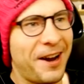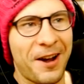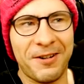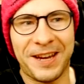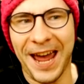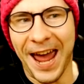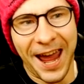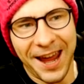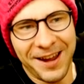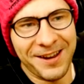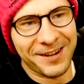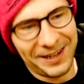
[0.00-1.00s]

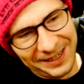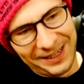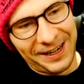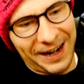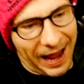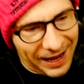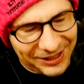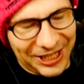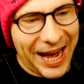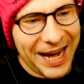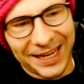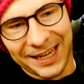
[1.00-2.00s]
Okay! I'll
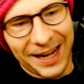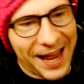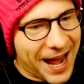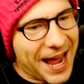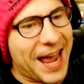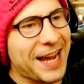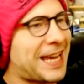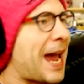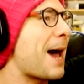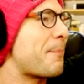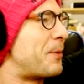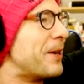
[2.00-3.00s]
take it! Ah,
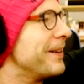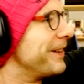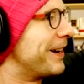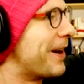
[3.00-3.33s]
Captain!